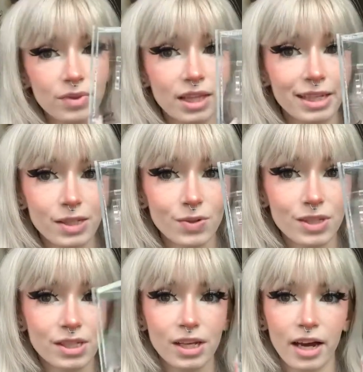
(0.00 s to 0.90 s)

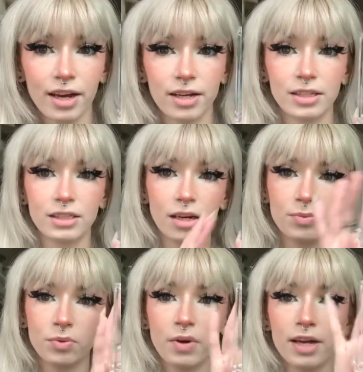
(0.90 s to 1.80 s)
This
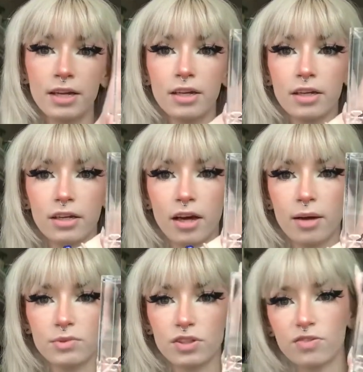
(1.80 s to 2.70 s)
double one
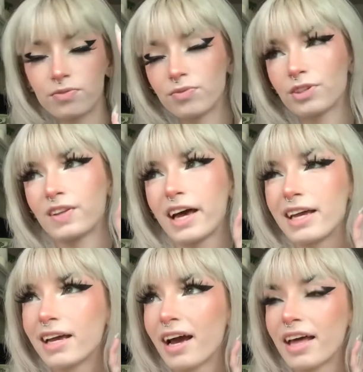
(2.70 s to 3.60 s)
comes for
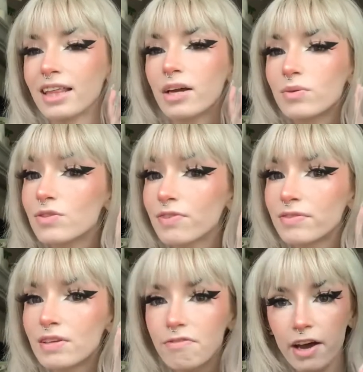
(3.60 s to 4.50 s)
like, I think it was
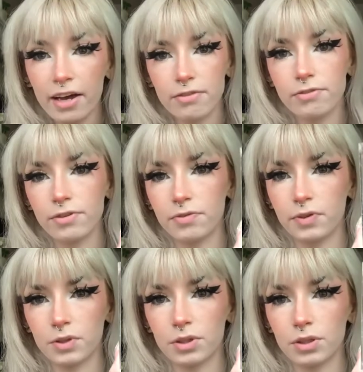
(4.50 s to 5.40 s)
55
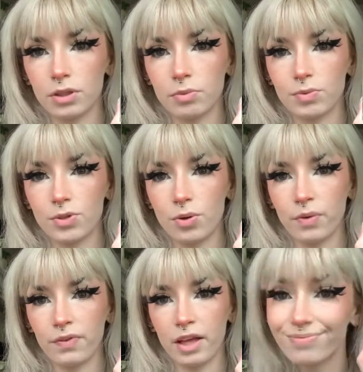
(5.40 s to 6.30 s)
for the two
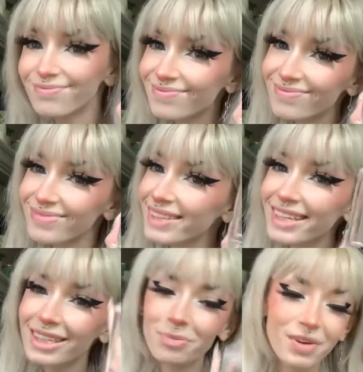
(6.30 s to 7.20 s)
of them.
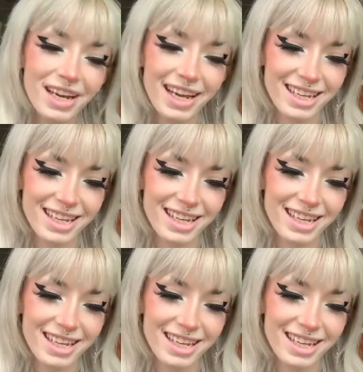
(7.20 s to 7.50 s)
They're so pretty.